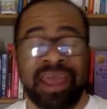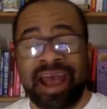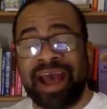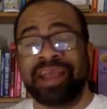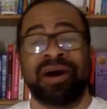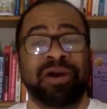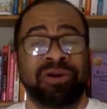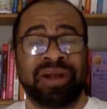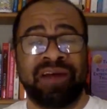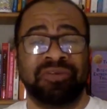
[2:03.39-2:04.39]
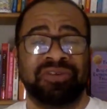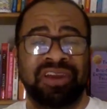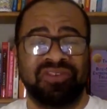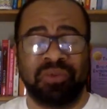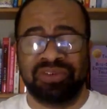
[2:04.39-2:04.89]
I caught her
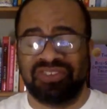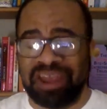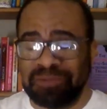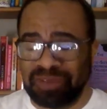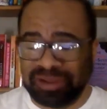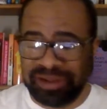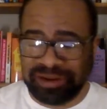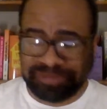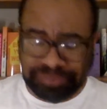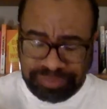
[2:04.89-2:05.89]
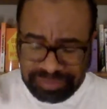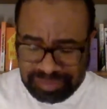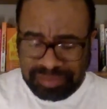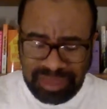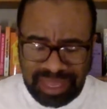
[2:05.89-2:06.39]
conversation with James Clear,
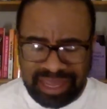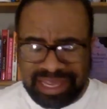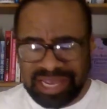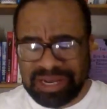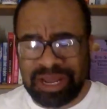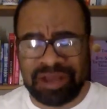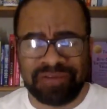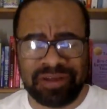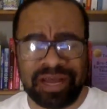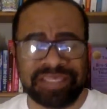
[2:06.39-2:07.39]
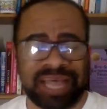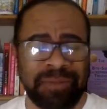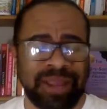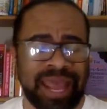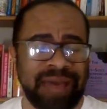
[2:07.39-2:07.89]
again, of uh,
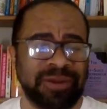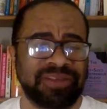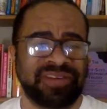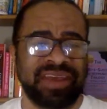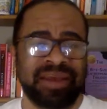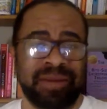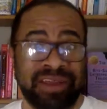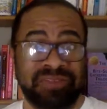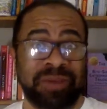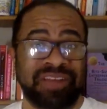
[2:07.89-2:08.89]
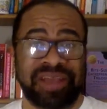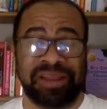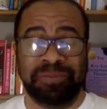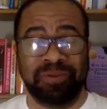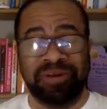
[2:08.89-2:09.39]
Atomic Habits, his
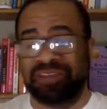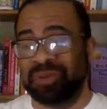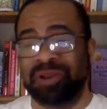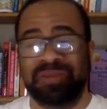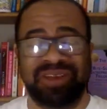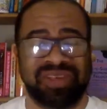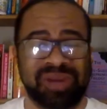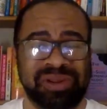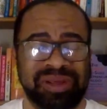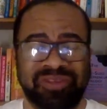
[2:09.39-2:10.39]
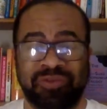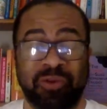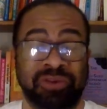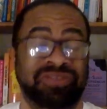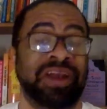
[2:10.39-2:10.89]
best-selling book. It's been on bestseller lists
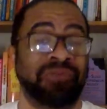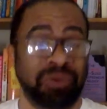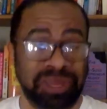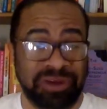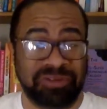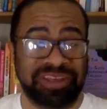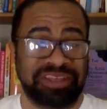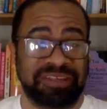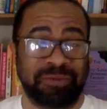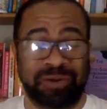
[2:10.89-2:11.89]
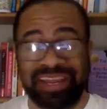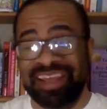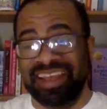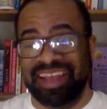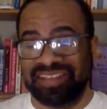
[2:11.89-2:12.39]
for several years at this point.
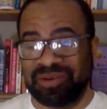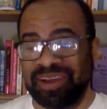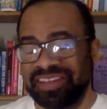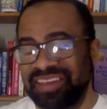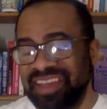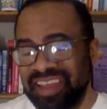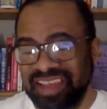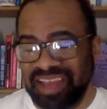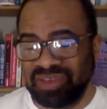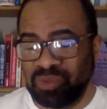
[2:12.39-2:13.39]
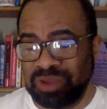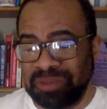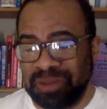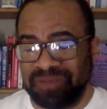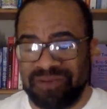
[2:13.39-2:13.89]
It's crazy. He has a really
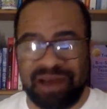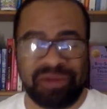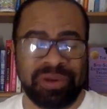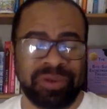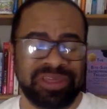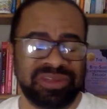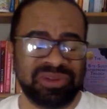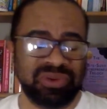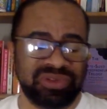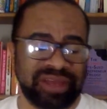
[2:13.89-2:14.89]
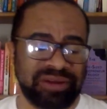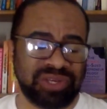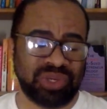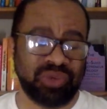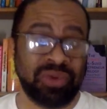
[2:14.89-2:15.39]
big following with his newsletter
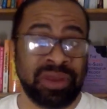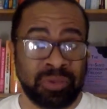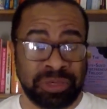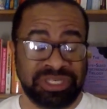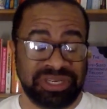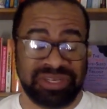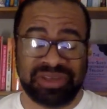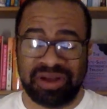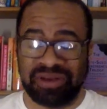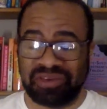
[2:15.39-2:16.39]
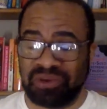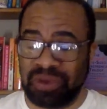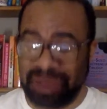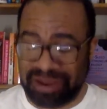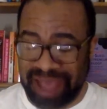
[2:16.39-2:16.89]
too, which is also
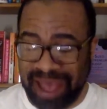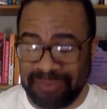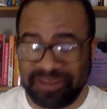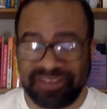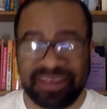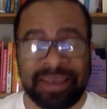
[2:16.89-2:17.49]
about habits.